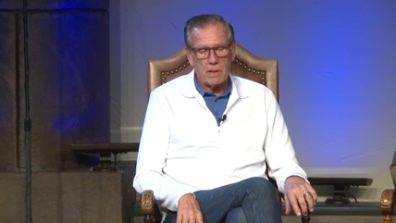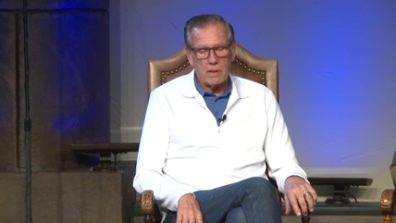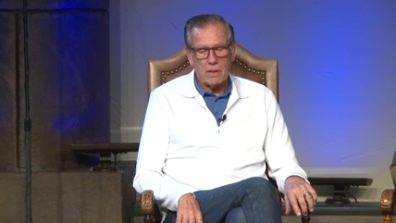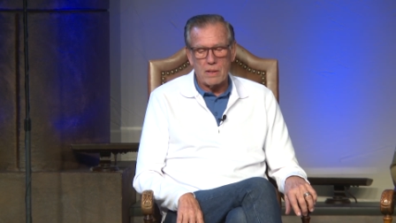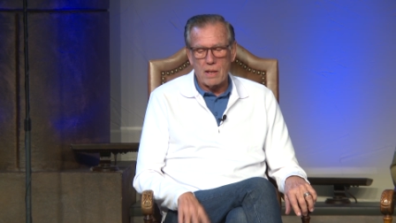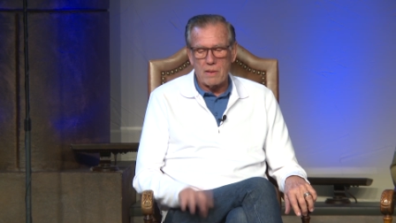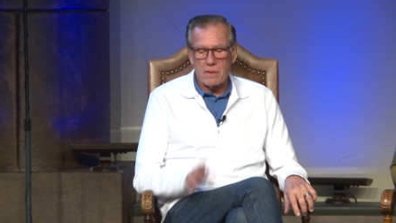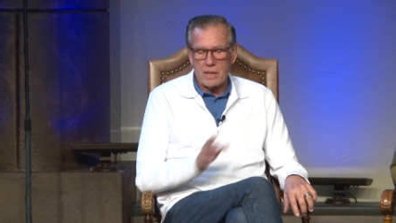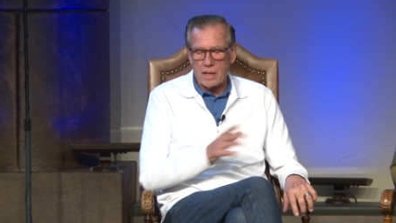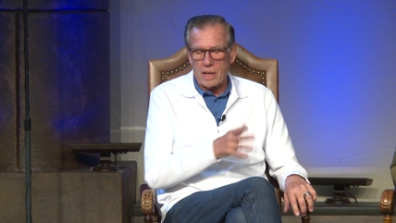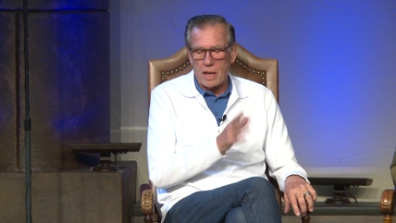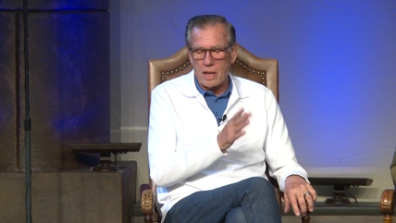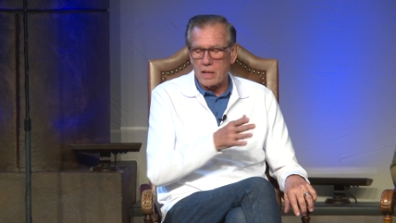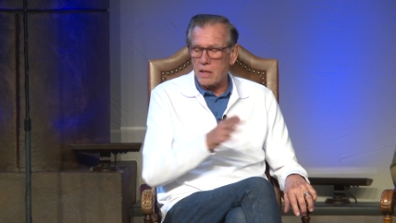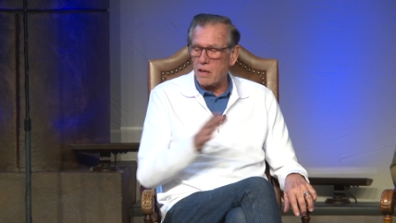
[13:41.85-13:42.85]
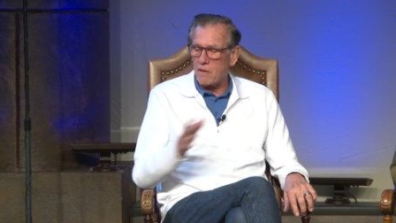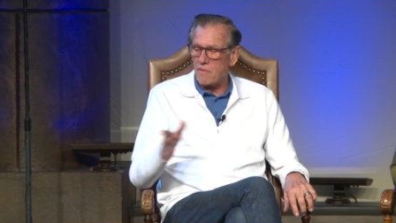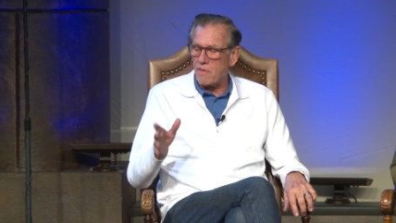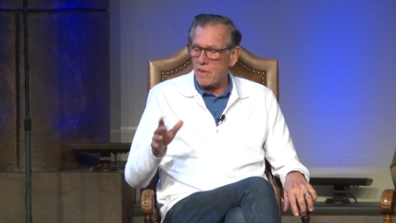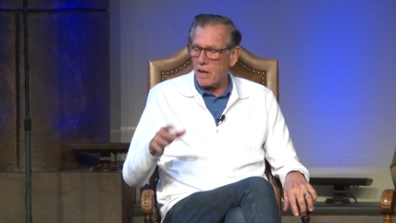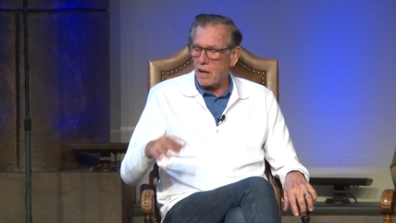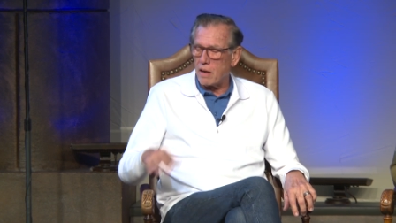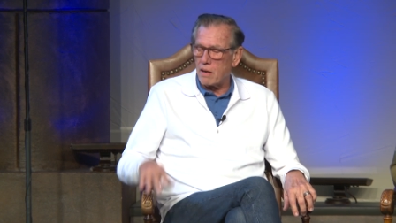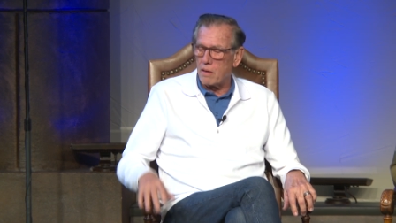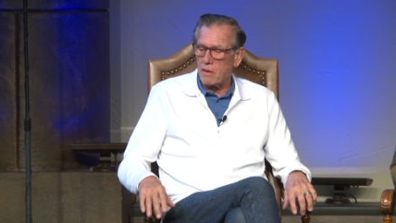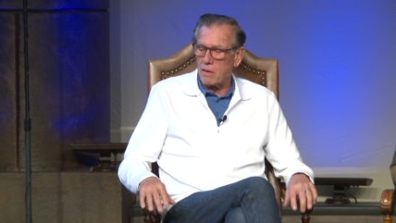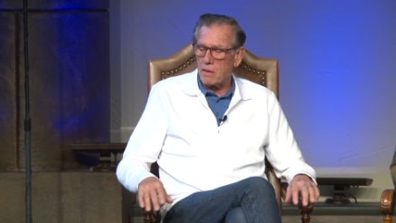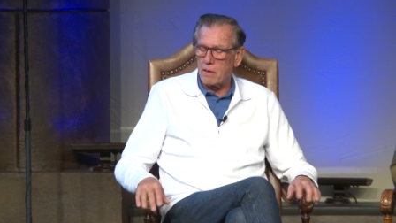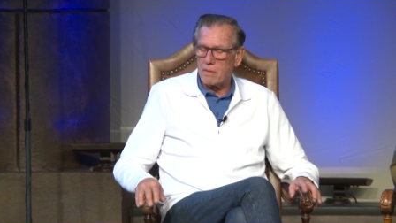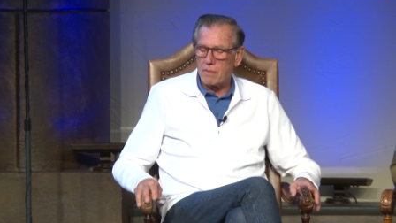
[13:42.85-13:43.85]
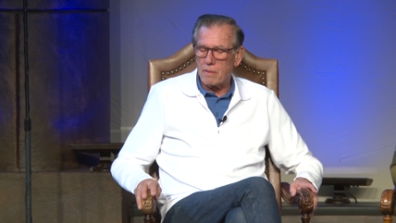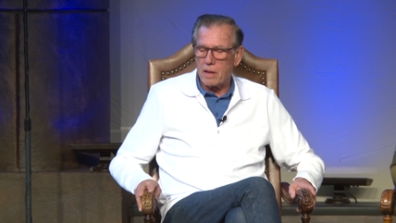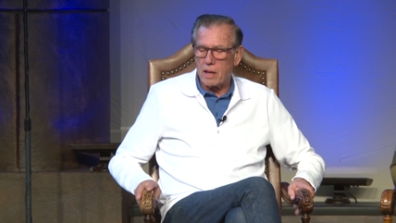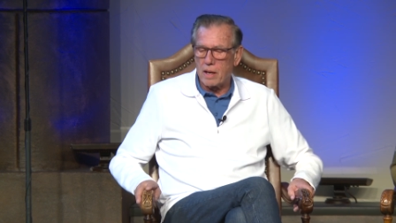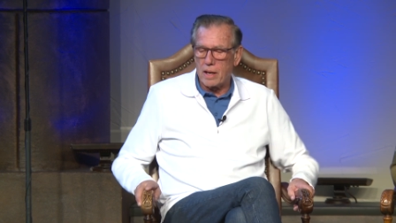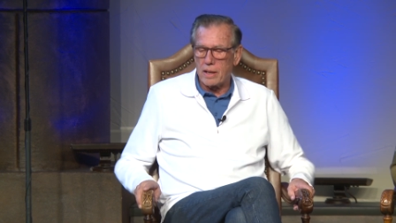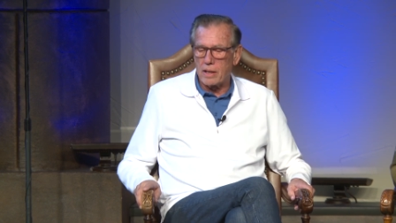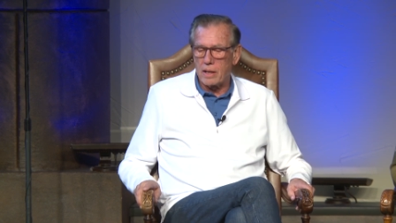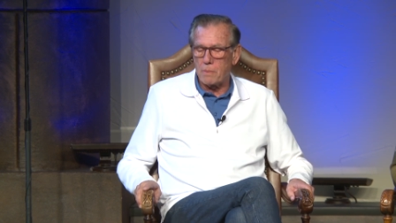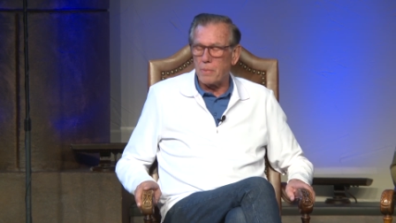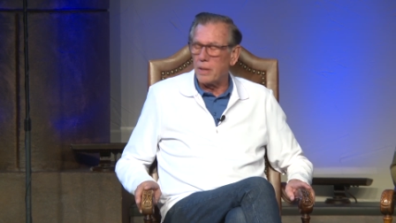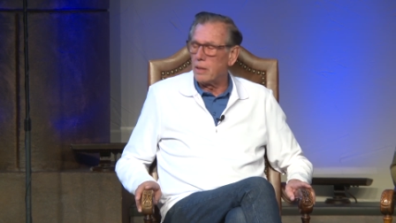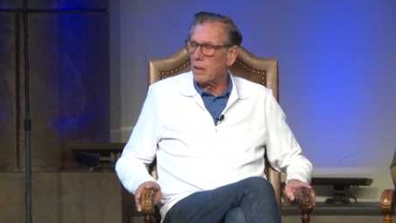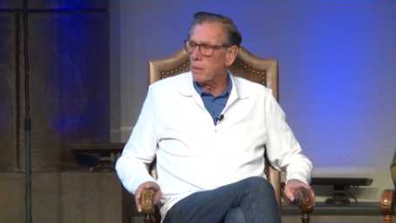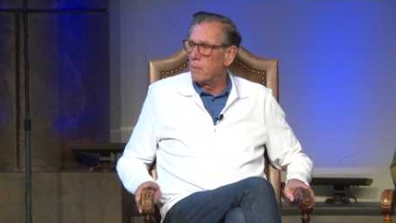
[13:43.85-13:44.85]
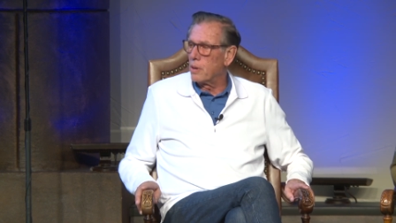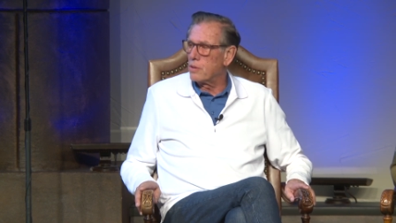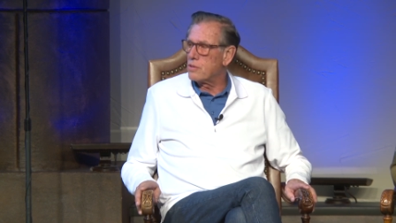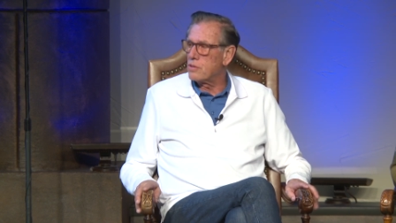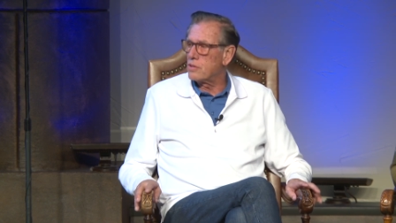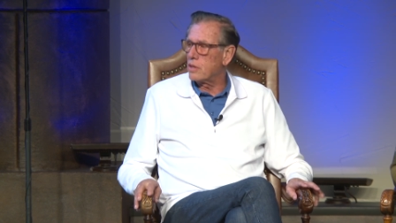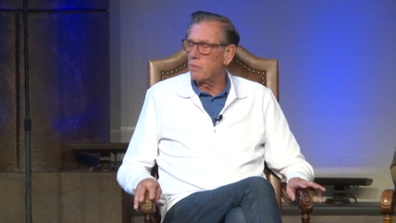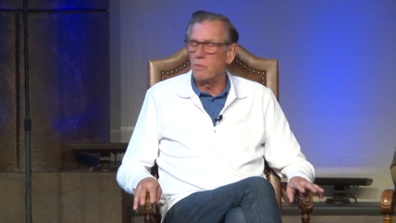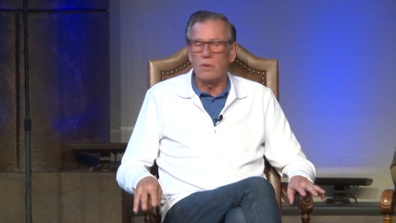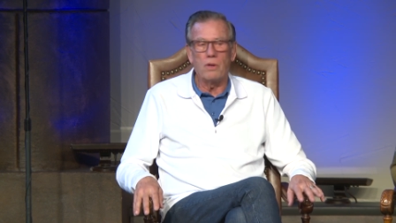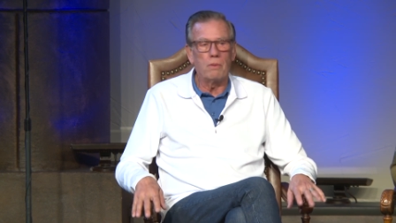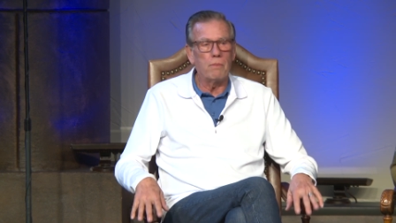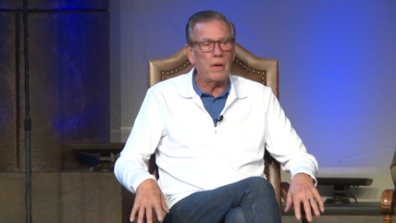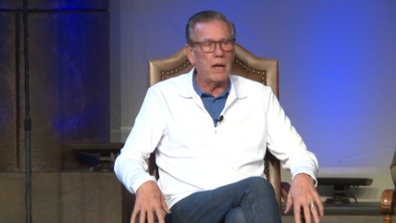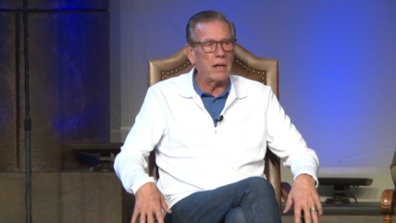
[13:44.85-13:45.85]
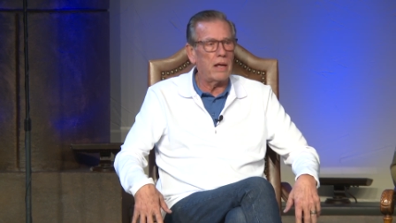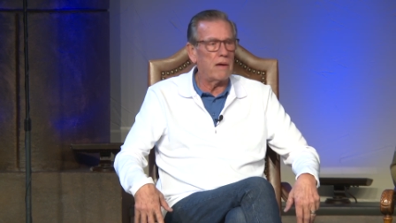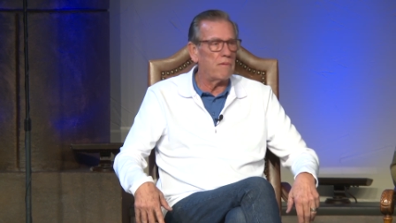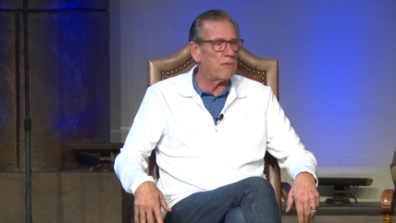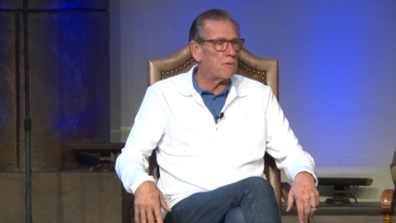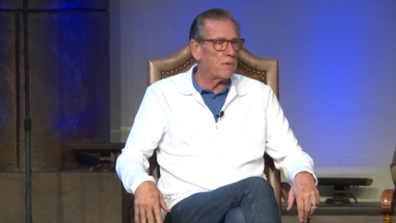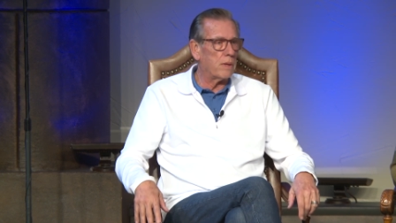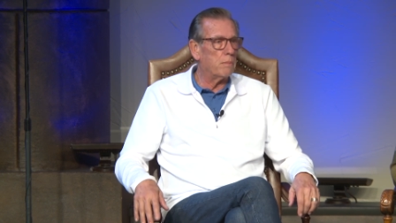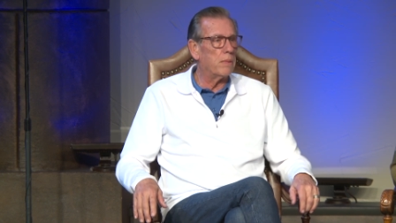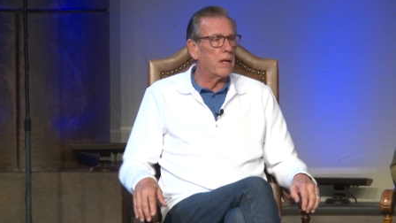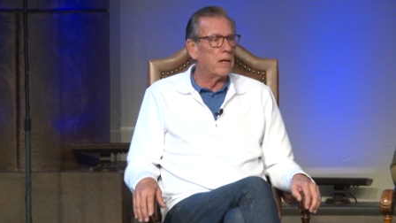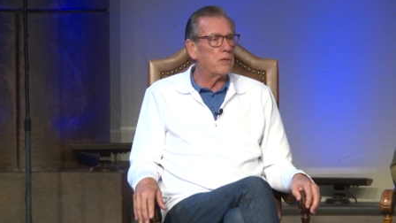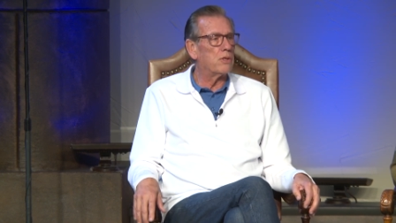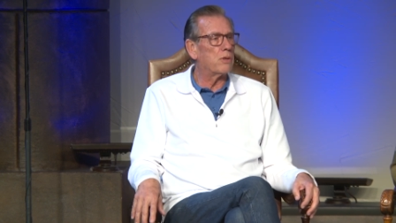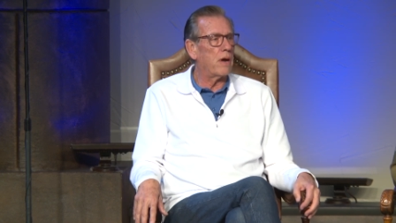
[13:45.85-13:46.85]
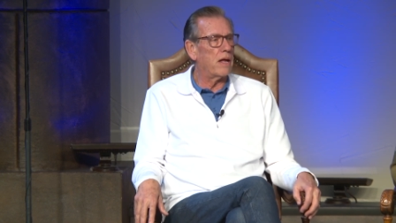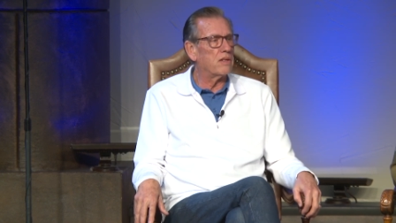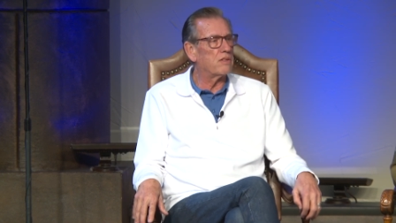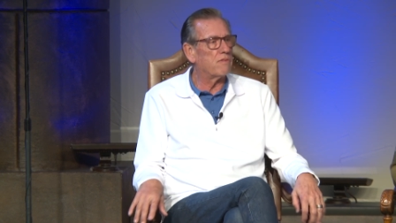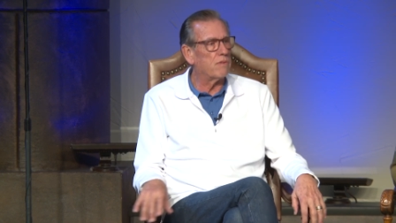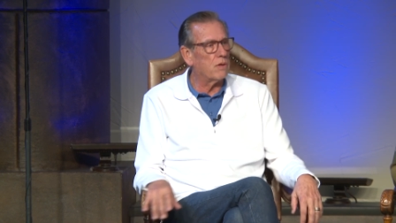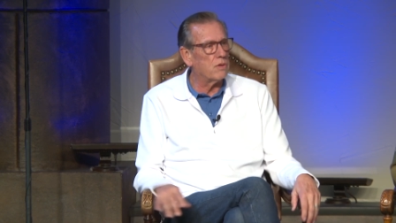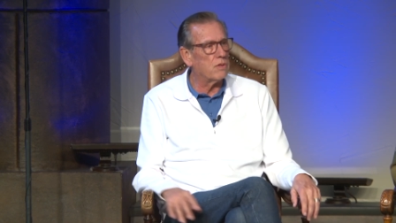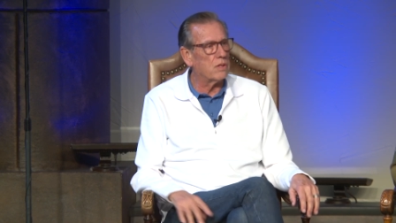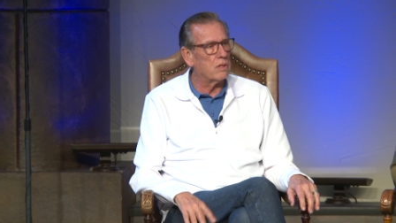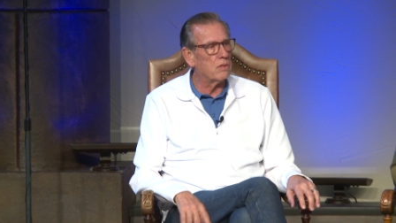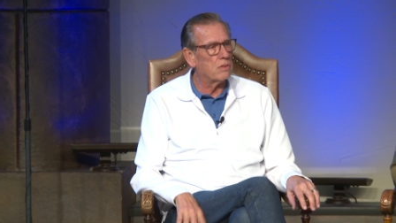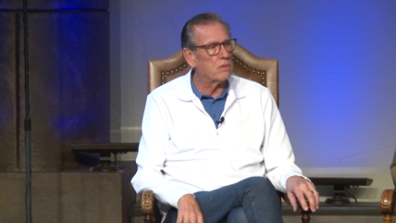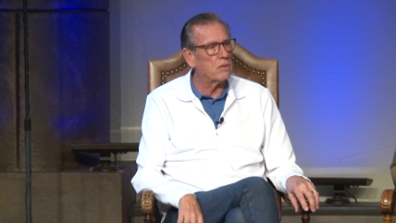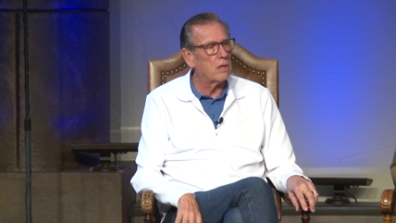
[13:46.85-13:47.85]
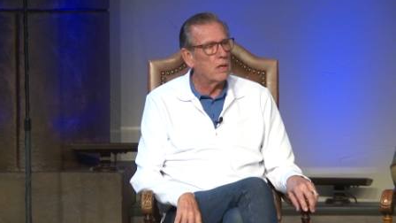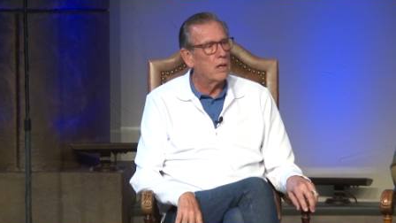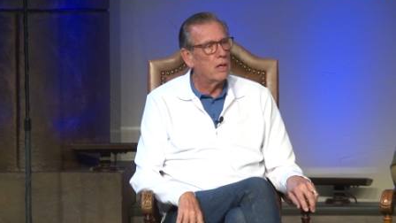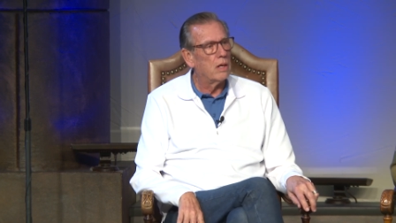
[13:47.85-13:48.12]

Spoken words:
the end of there, I ended up in the emergency room, had to have 3 blood transfusions